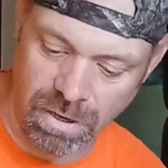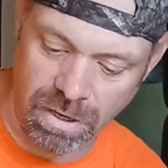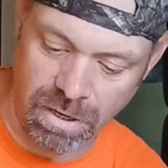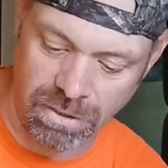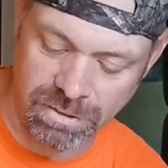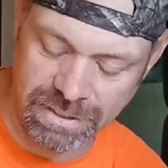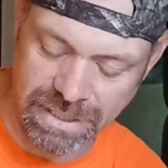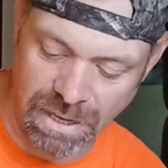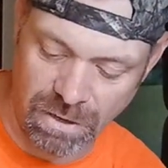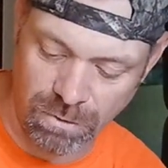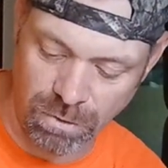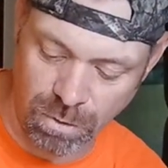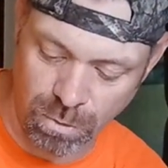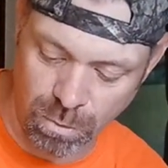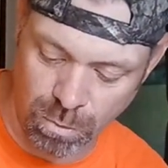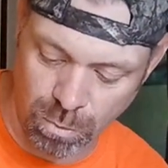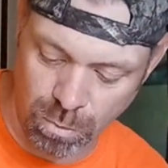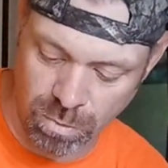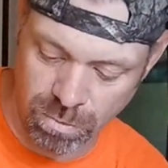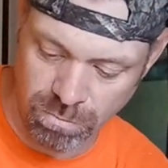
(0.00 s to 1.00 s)
Sound
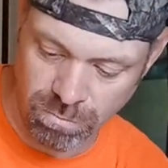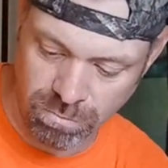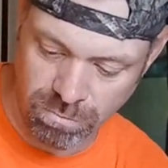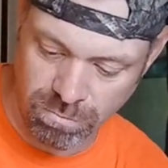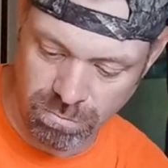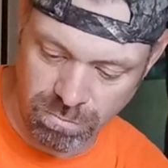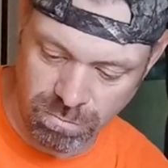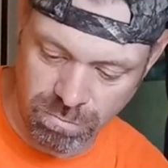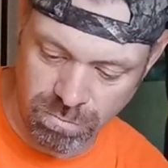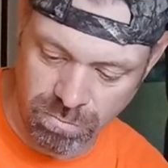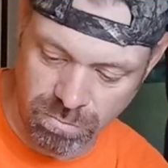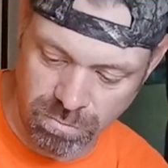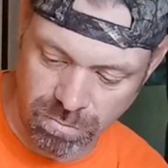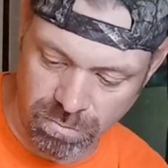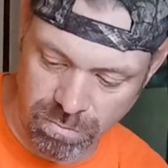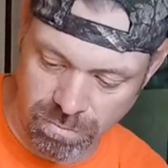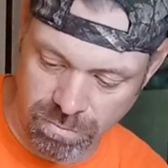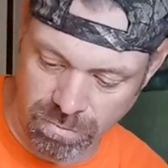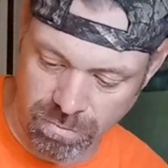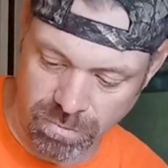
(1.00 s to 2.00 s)
hole
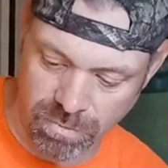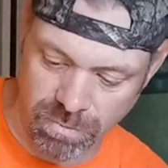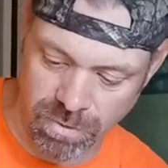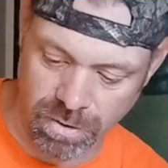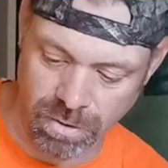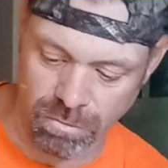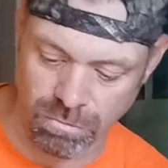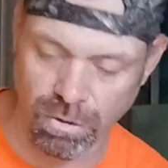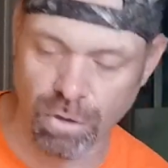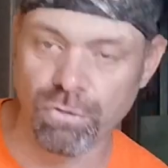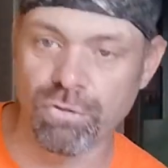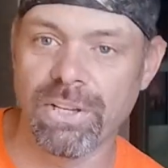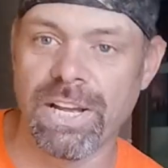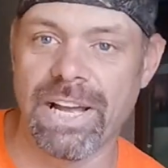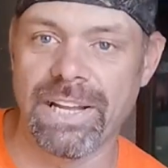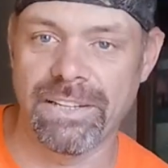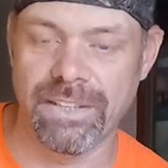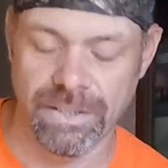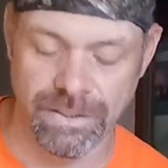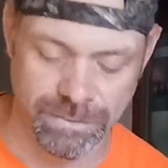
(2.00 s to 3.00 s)

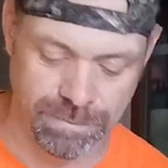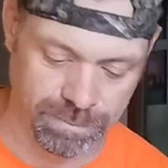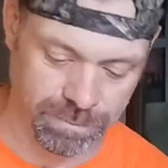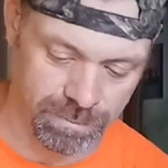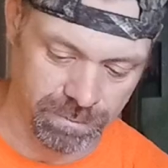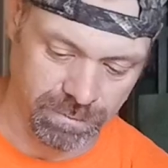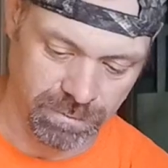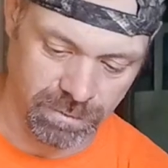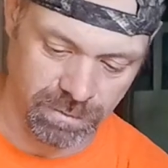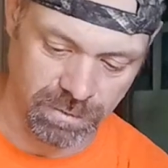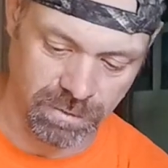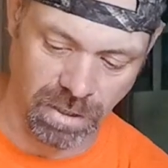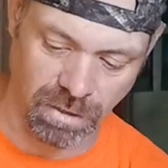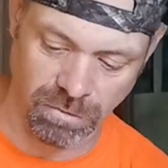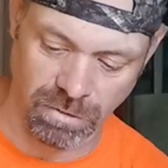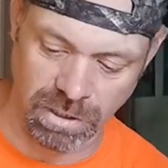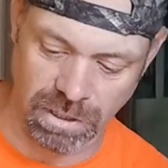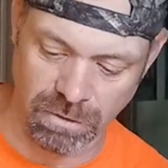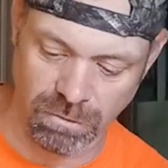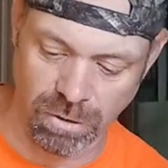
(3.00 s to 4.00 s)
rosette. Not
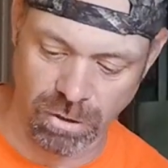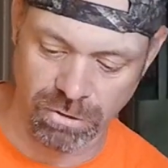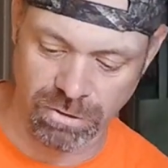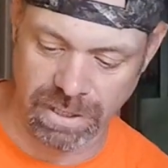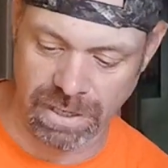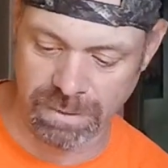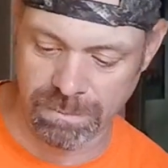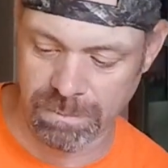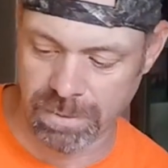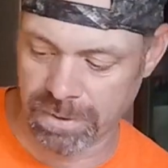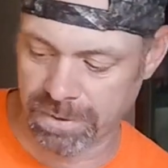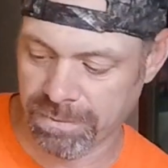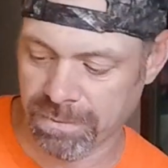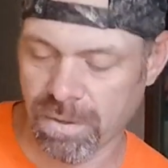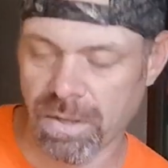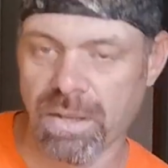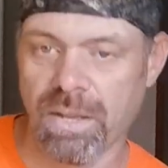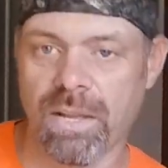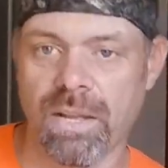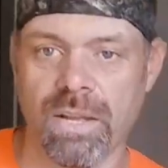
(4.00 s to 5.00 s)
really a rosette, but
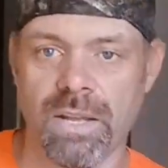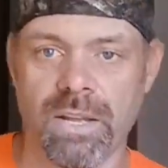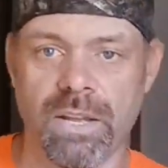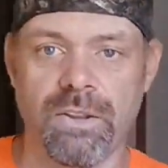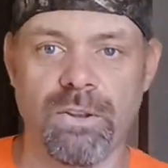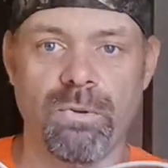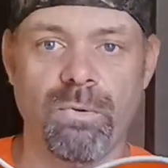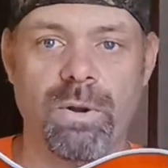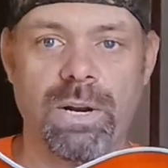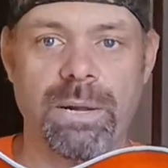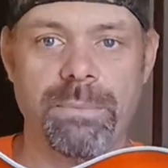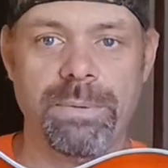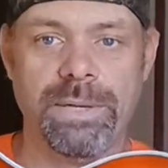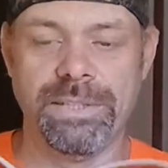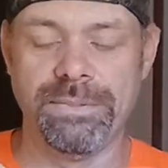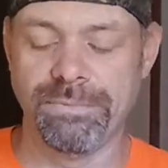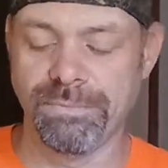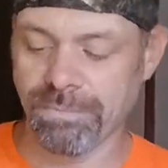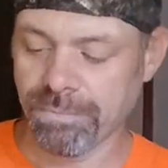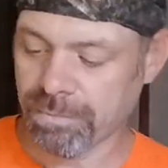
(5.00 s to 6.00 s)
you know what I
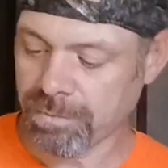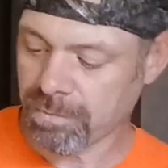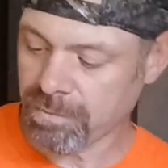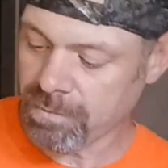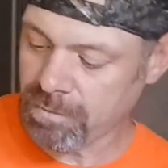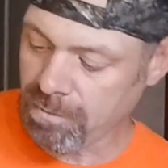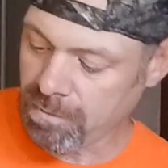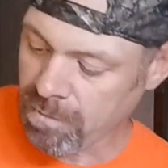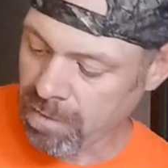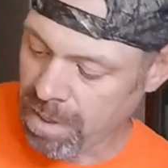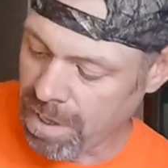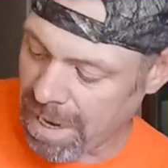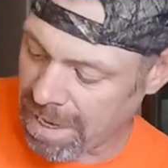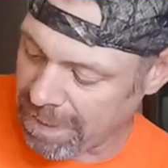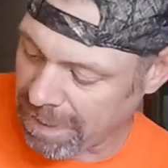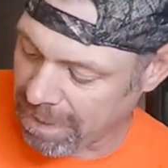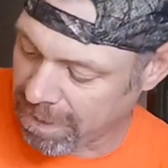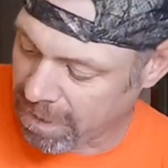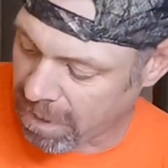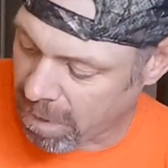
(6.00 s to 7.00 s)
mean. And
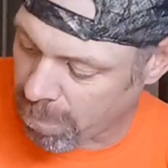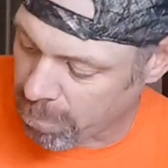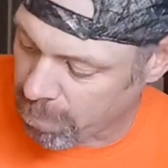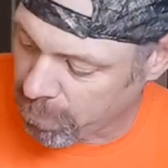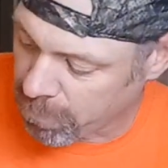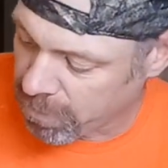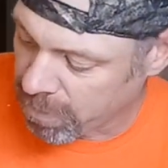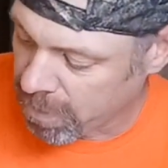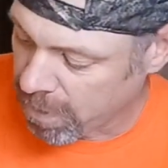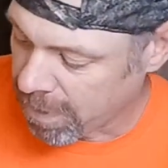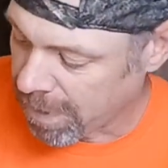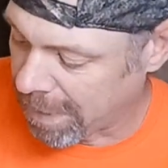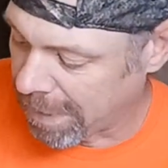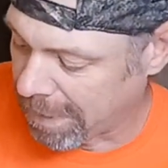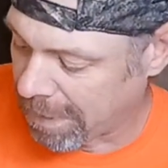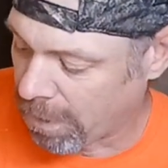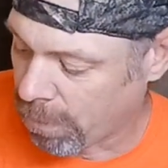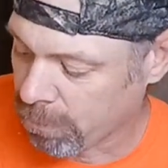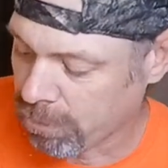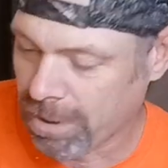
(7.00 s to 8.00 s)
it comes, and
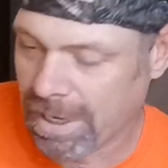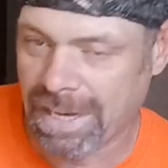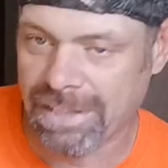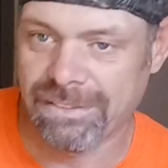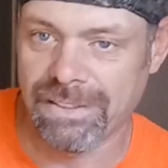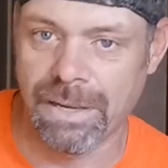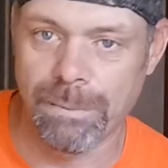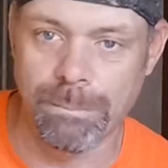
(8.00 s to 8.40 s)
it also has a